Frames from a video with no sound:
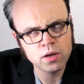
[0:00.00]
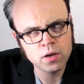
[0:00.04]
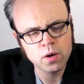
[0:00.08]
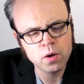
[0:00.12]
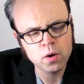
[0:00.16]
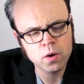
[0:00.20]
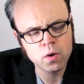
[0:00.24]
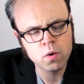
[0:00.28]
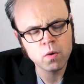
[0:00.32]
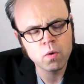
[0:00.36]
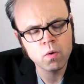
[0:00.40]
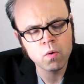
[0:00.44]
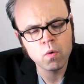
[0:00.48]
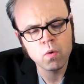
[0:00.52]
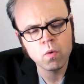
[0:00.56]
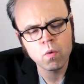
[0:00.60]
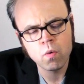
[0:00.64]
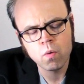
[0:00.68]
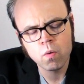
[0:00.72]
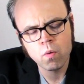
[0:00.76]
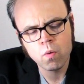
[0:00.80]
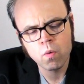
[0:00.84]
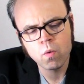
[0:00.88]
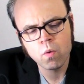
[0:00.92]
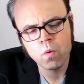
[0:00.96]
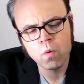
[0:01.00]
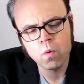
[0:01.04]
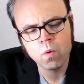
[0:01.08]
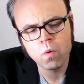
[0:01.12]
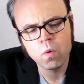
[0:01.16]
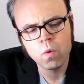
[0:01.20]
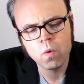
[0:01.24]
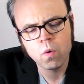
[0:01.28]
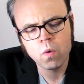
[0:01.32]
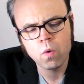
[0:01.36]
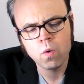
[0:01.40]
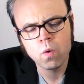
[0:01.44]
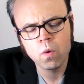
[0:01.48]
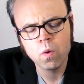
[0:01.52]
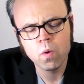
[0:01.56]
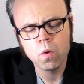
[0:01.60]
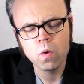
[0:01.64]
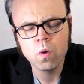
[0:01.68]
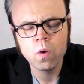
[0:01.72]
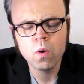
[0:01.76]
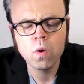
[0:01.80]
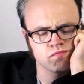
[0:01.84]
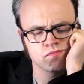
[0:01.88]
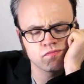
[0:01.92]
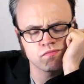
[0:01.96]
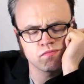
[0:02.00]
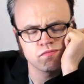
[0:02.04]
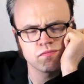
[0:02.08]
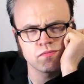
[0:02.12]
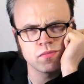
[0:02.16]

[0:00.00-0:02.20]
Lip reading: [no speech]